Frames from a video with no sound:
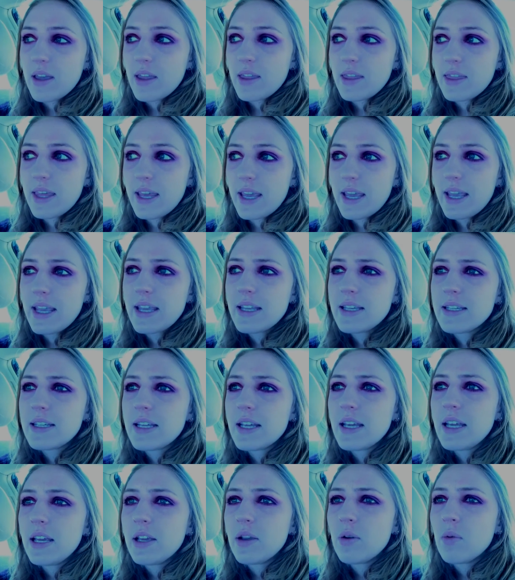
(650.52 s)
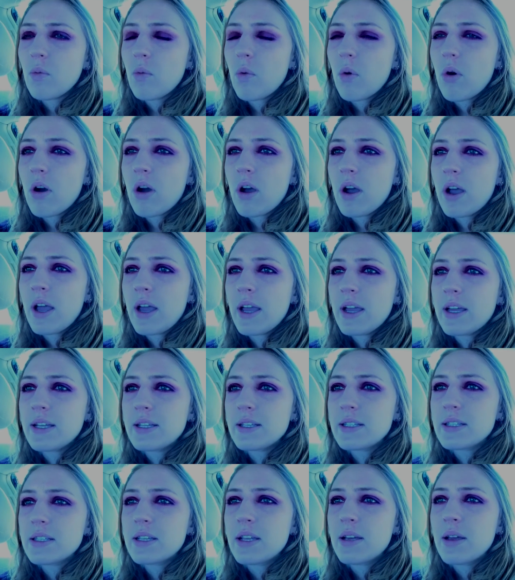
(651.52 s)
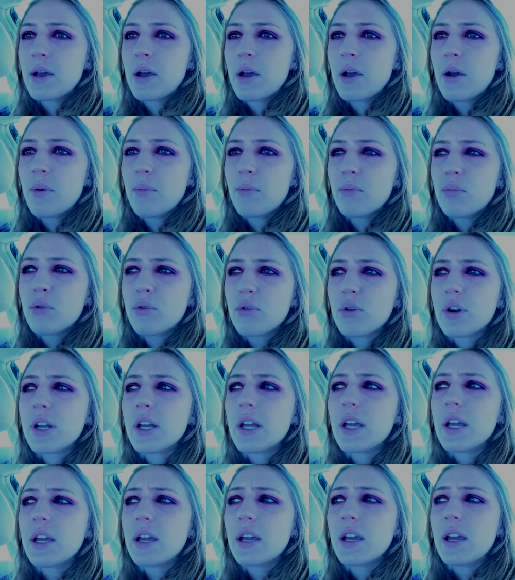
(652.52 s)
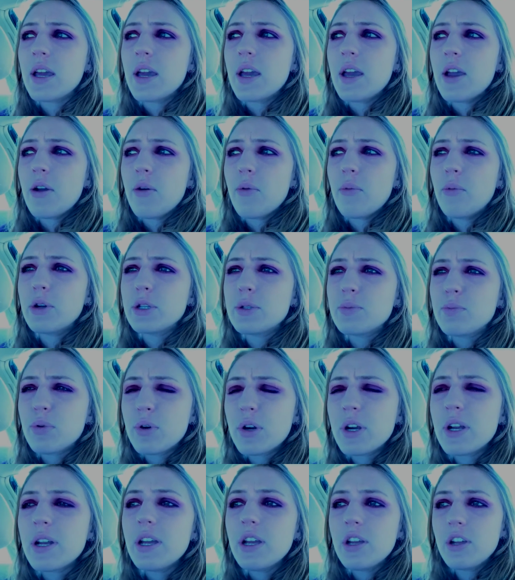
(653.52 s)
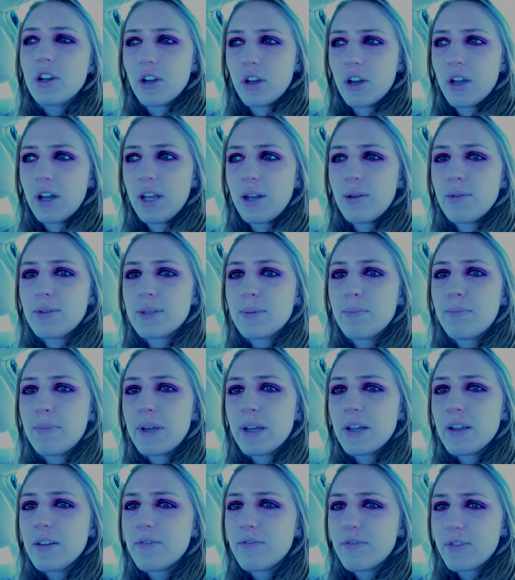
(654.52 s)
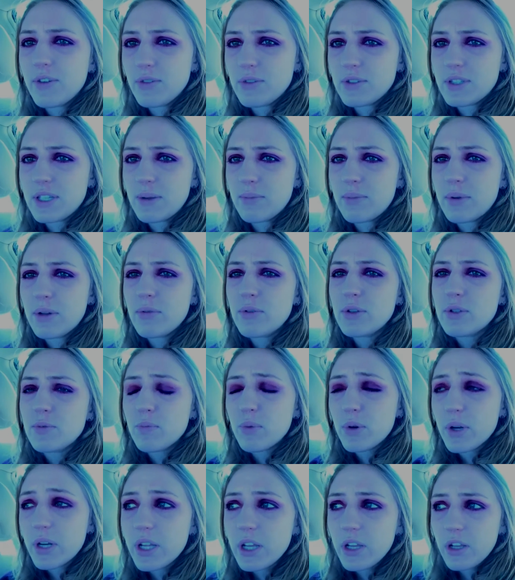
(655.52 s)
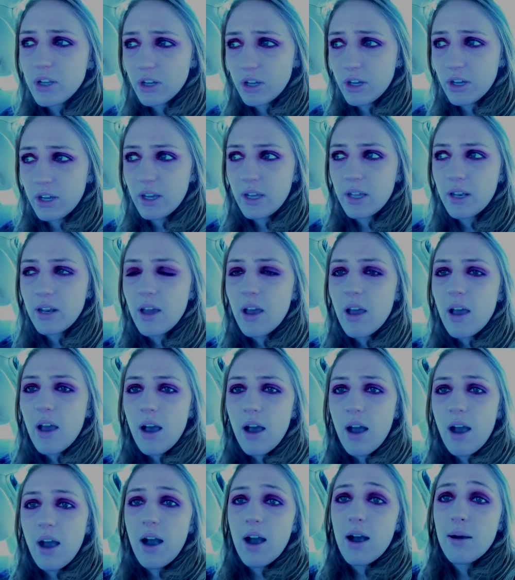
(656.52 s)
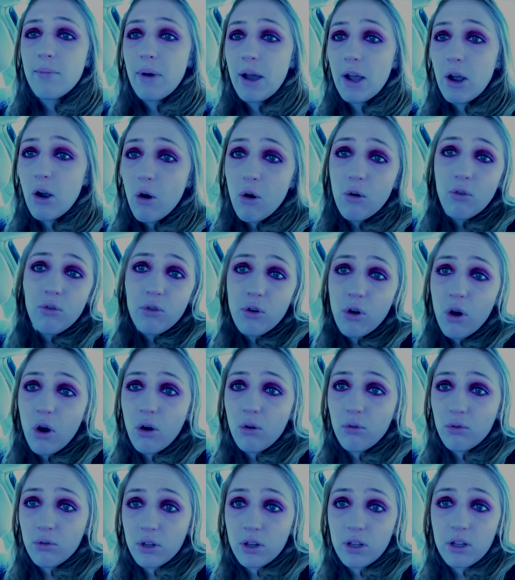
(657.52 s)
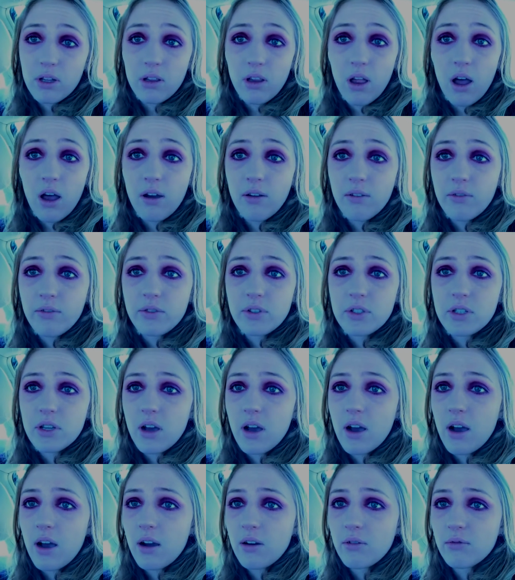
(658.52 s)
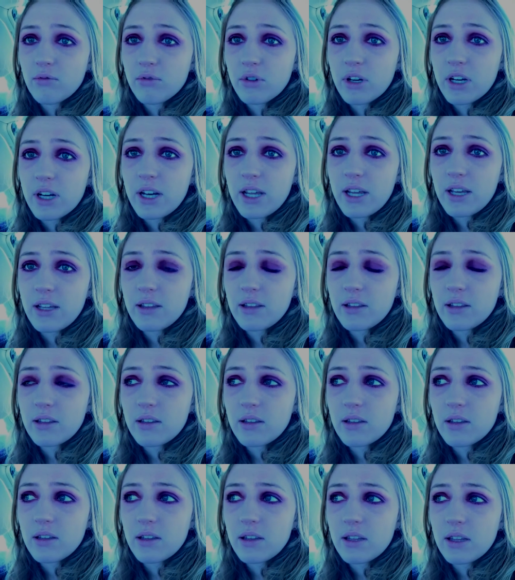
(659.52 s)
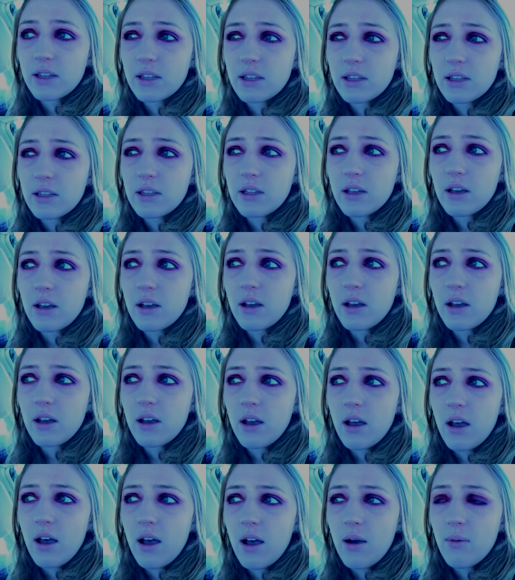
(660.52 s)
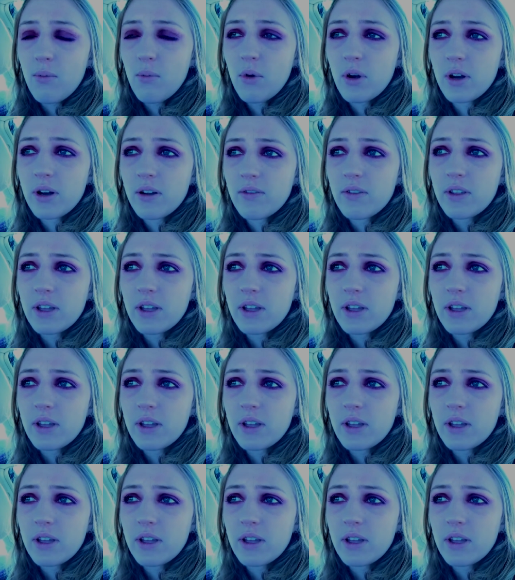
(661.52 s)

The ending was pretty good. It was a bit confusing, but it was pretty good. I overall really loved reading the one of